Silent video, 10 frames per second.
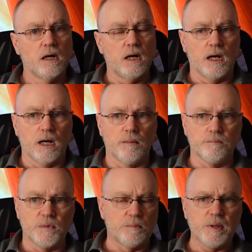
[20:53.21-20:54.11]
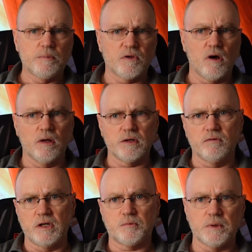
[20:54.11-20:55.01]
And people say, oh, the
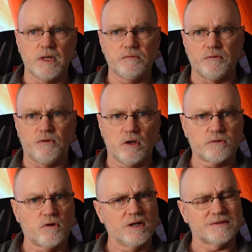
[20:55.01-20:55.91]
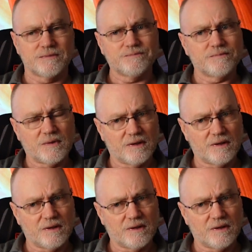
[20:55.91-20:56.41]
Greeks believed in false gods.